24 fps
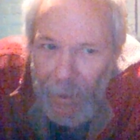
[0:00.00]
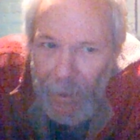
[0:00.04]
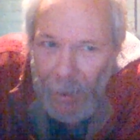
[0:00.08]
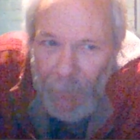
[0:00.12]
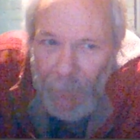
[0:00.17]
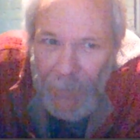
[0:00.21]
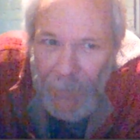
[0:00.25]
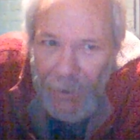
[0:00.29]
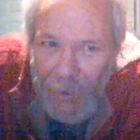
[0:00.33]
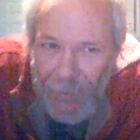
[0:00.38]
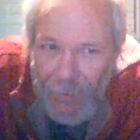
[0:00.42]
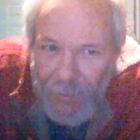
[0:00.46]

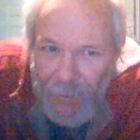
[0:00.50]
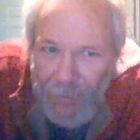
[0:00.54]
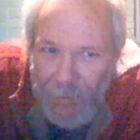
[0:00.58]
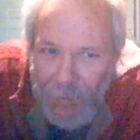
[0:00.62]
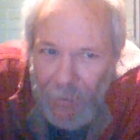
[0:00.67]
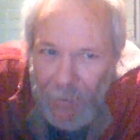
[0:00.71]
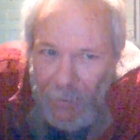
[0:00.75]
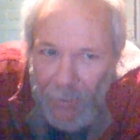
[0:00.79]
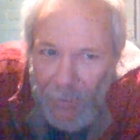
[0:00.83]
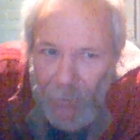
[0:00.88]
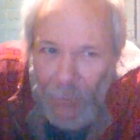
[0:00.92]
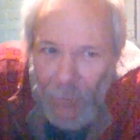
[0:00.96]
I'm not
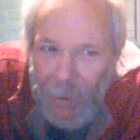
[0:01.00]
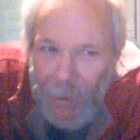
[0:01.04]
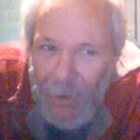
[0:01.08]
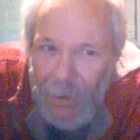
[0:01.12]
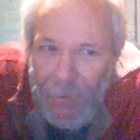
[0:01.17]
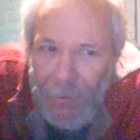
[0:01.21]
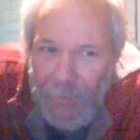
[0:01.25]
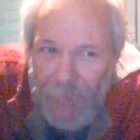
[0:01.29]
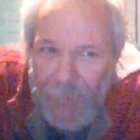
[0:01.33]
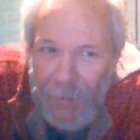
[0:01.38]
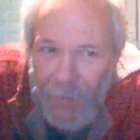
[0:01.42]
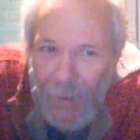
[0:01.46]
sure
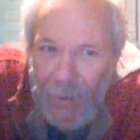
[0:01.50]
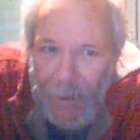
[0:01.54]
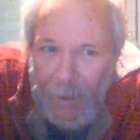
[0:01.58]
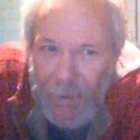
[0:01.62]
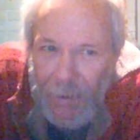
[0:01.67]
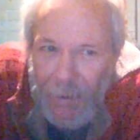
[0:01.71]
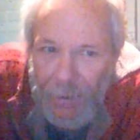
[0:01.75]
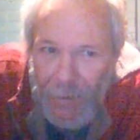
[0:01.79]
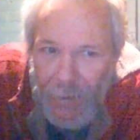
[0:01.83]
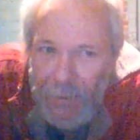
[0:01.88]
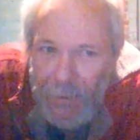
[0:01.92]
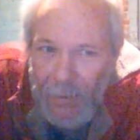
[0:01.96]
what the fuck
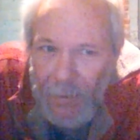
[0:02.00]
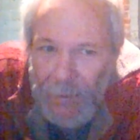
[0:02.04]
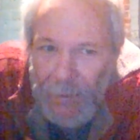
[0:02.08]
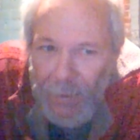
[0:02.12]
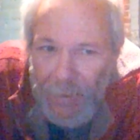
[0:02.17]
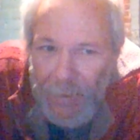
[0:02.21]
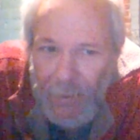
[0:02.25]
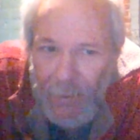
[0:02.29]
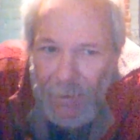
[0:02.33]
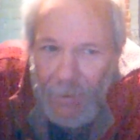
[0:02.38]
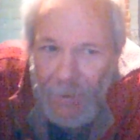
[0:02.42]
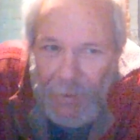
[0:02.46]

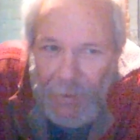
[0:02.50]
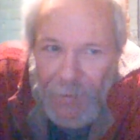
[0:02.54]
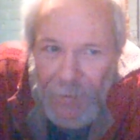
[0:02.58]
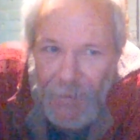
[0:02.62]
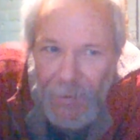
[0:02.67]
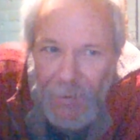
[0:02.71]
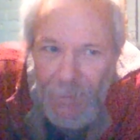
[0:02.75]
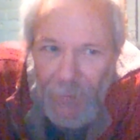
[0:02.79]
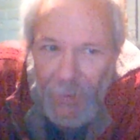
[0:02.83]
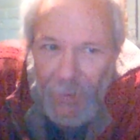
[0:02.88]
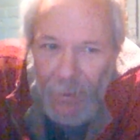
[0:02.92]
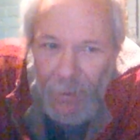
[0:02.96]

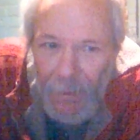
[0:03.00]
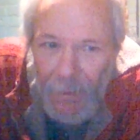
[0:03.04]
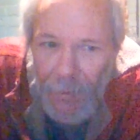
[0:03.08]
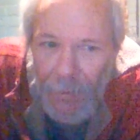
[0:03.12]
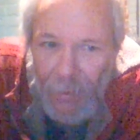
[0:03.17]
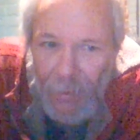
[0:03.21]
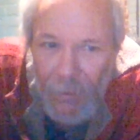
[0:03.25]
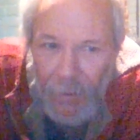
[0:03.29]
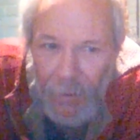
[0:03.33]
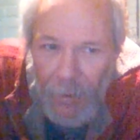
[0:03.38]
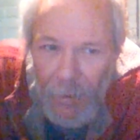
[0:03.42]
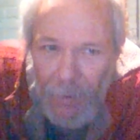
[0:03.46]
he's
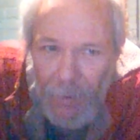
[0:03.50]
even.